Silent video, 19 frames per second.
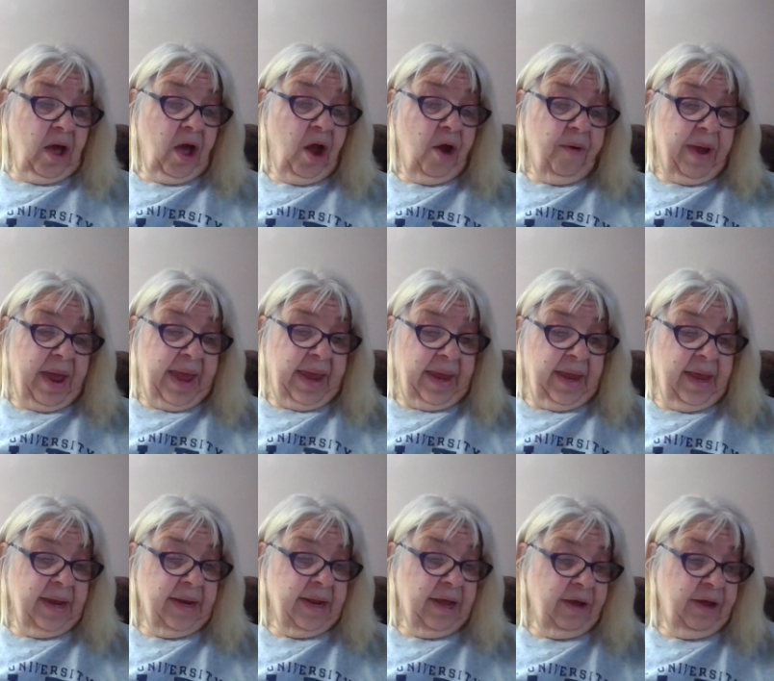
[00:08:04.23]
All right,
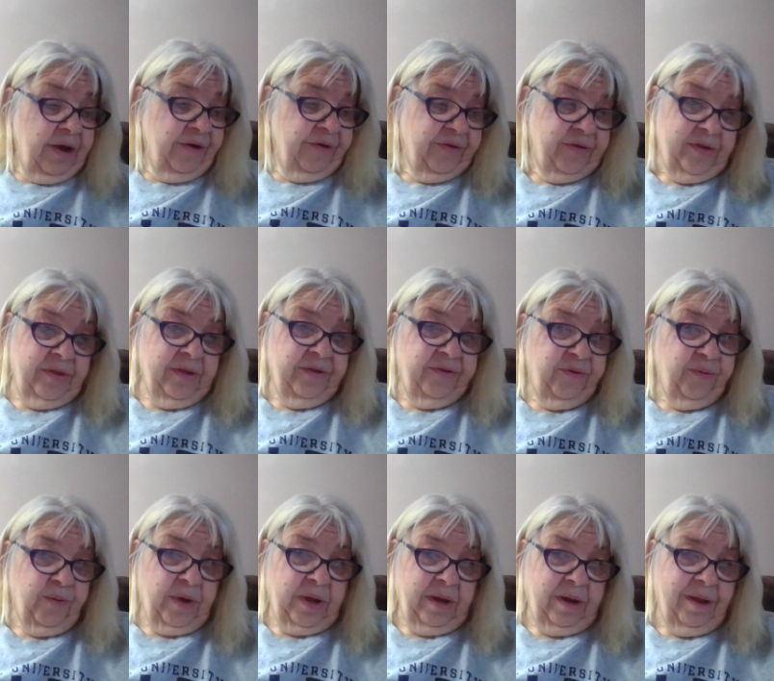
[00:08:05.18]
now here's
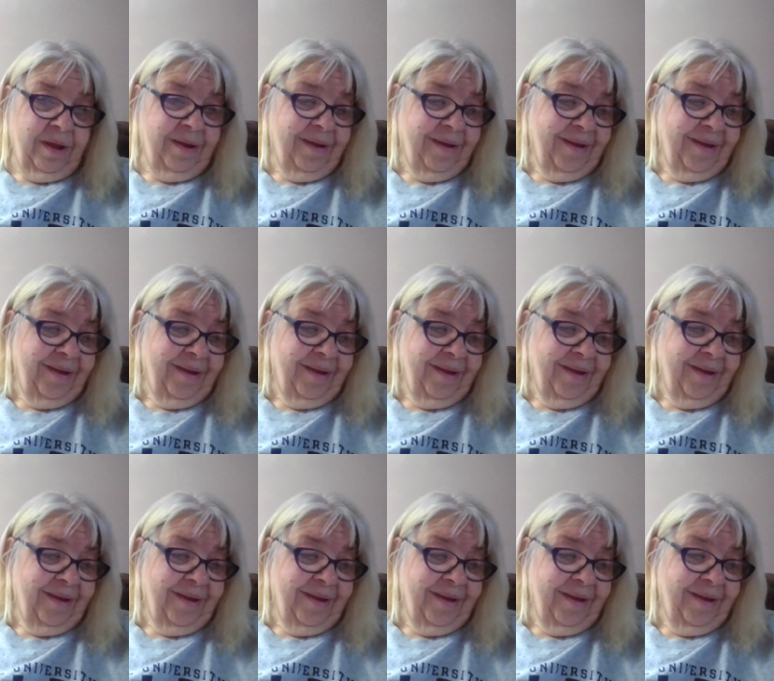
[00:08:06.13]
this one.